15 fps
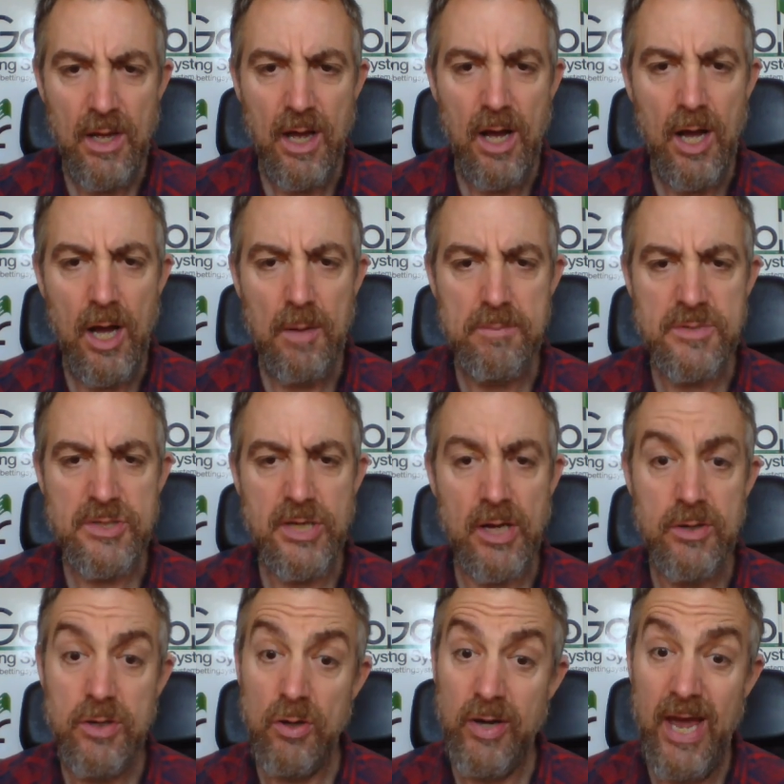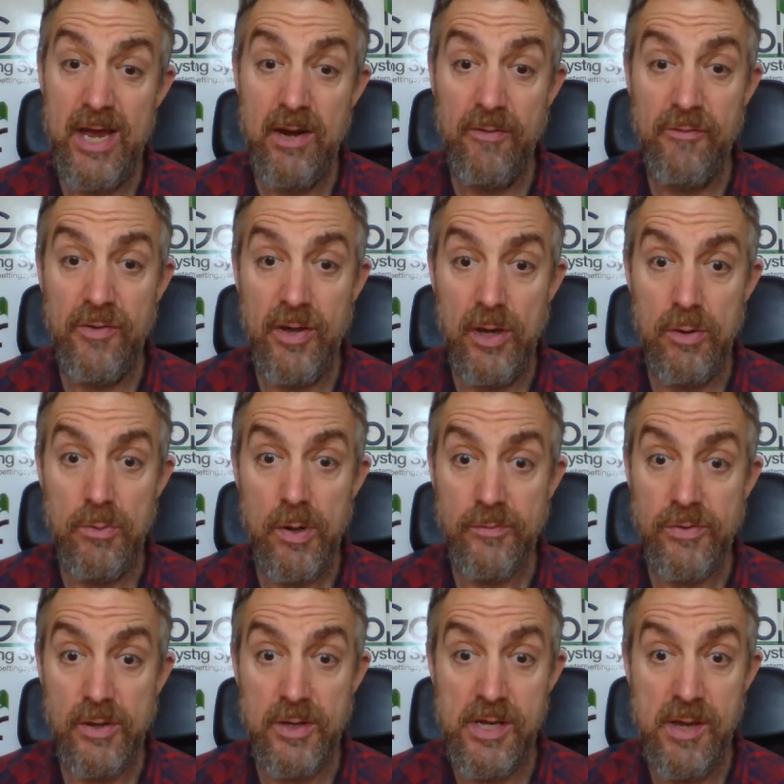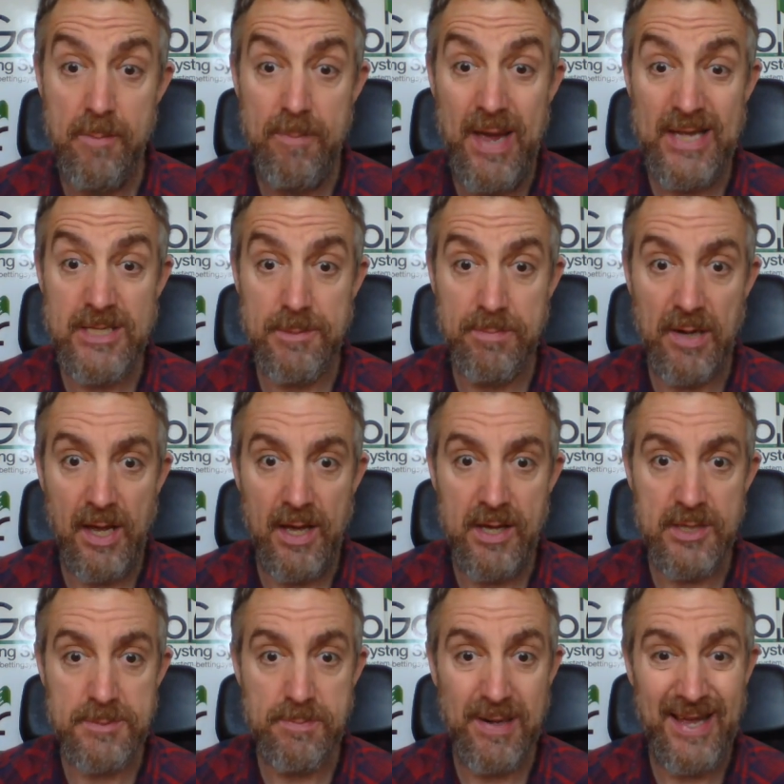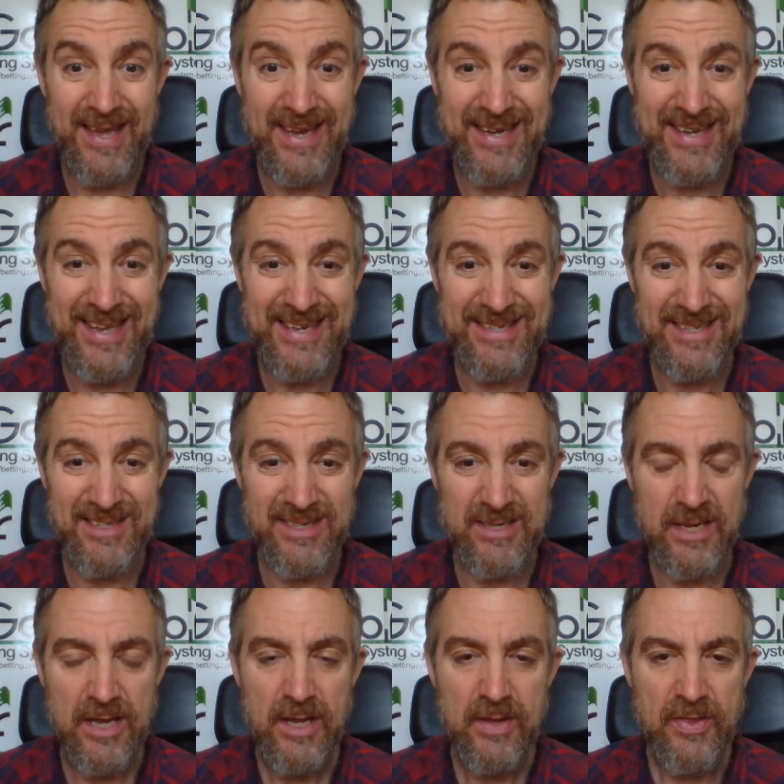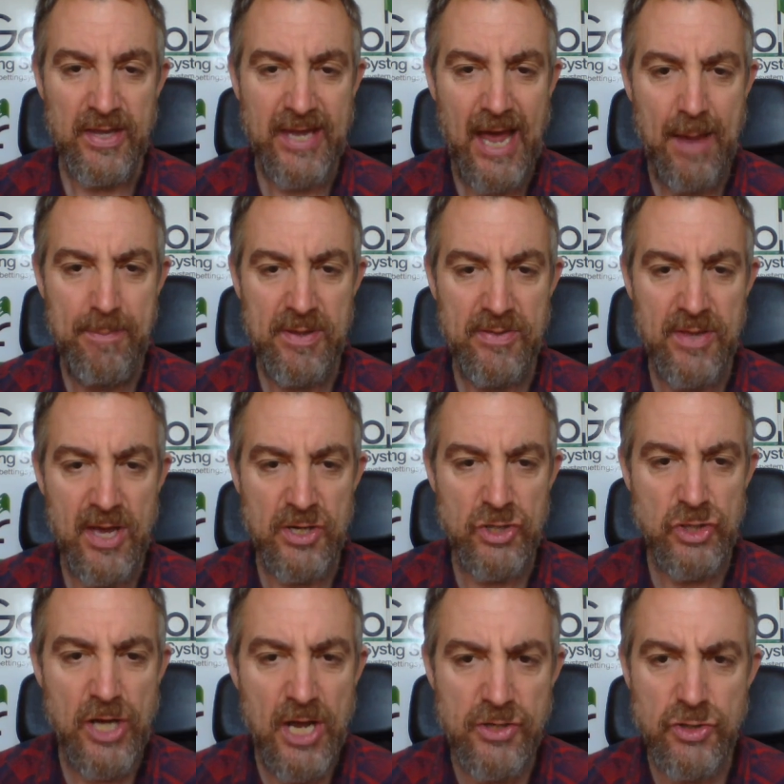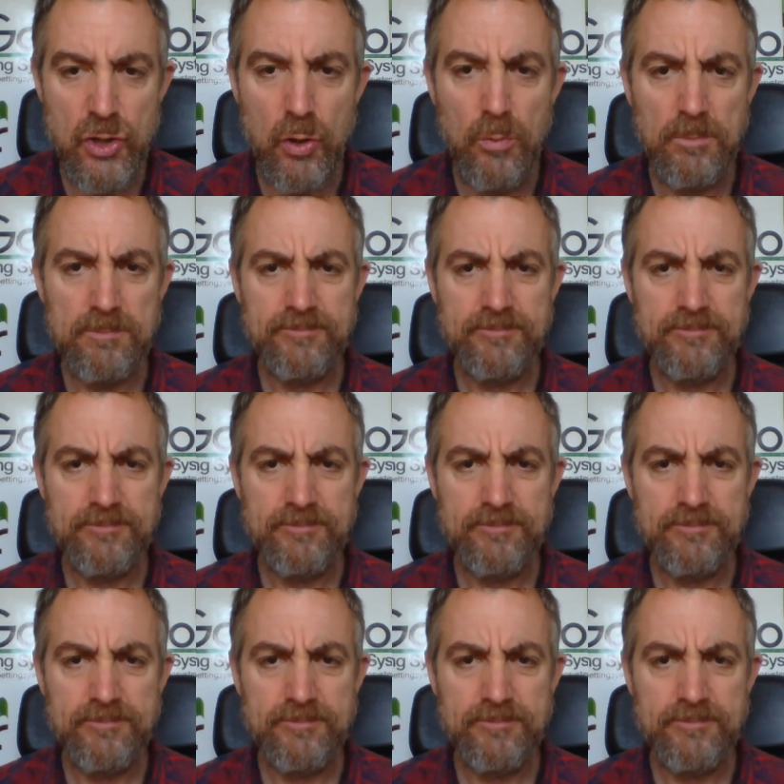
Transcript: Um, so you're getting a few of the better players playing this as the gap in their schedule.